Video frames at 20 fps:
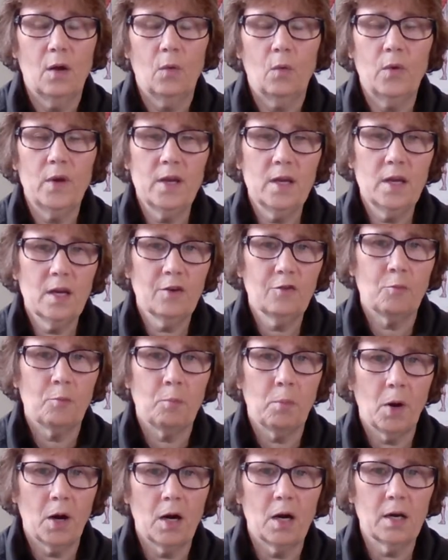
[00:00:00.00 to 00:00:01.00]
We have
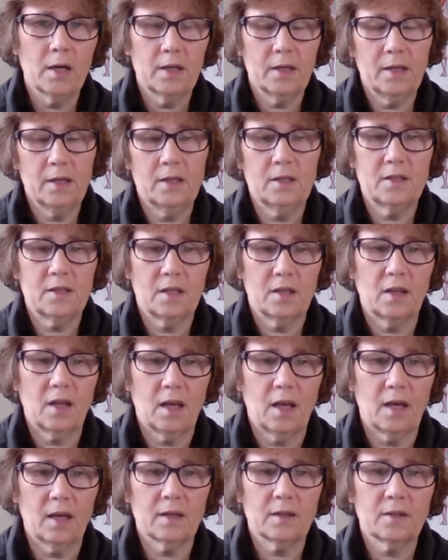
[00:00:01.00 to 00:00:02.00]
bought into
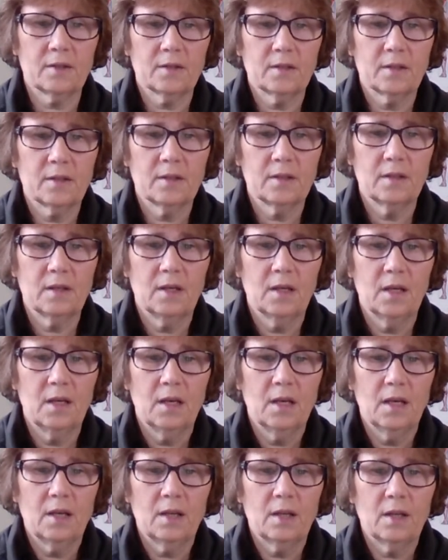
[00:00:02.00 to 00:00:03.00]
that.
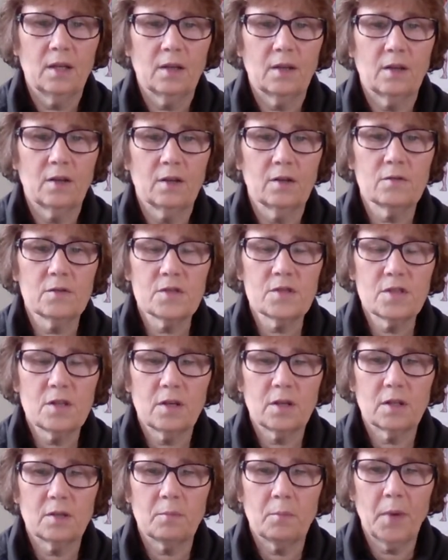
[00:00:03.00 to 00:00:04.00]
There was
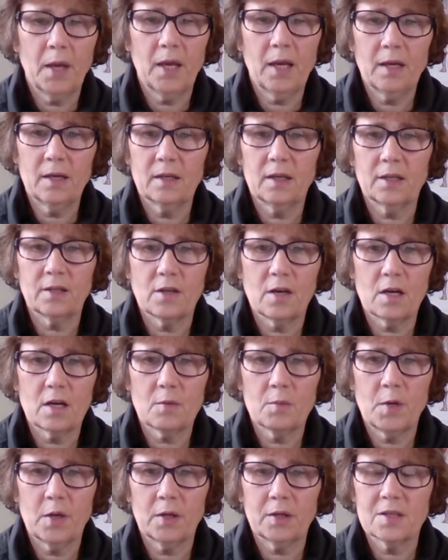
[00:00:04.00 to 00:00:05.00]
a man, and I talk
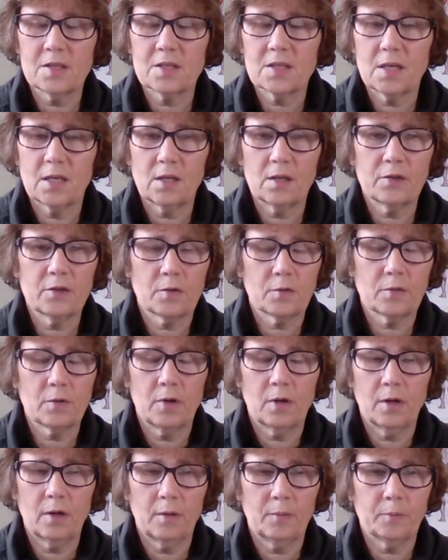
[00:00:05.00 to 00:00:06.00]
about this on other
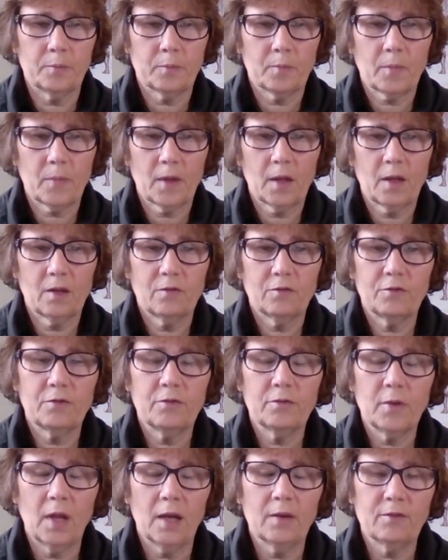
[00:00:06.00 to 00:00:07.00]

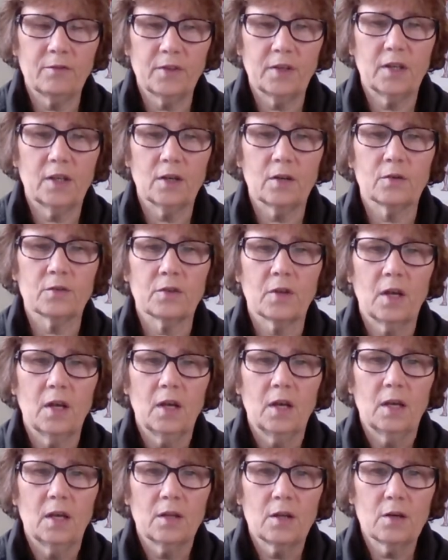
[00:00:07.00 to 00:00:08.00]
live videos.
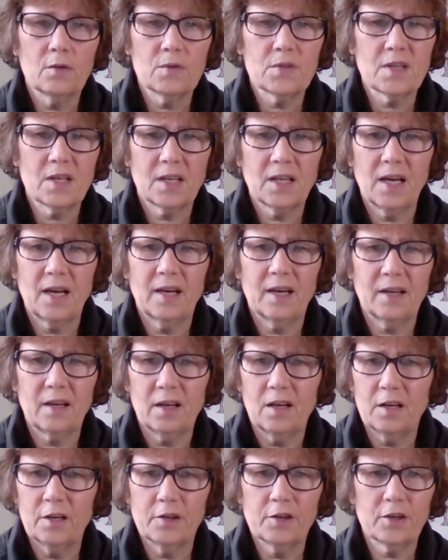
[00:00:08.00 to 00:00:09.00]
There was a guy at
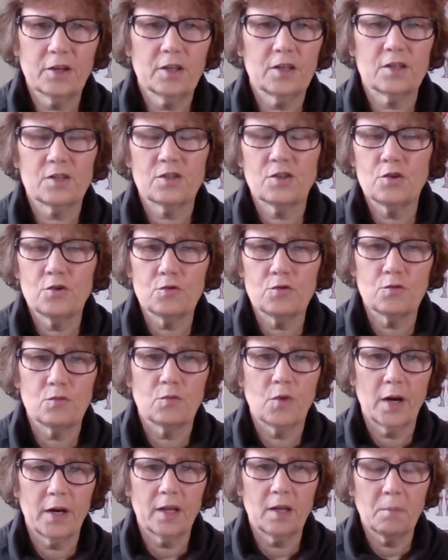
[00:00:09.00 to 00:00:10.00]
102
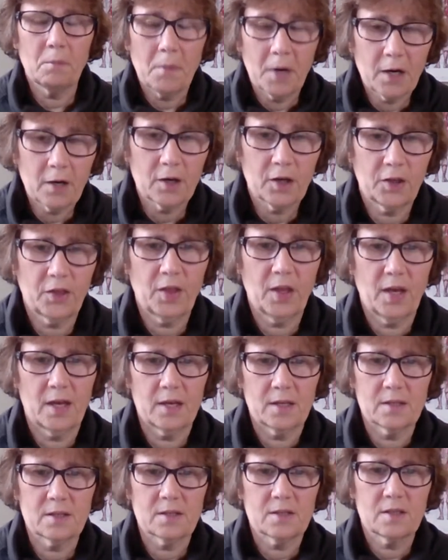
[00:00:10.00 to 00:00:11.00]
running
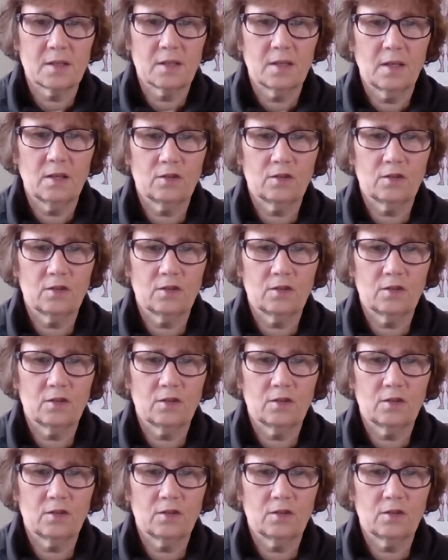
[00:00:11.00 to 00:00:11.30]
marathons.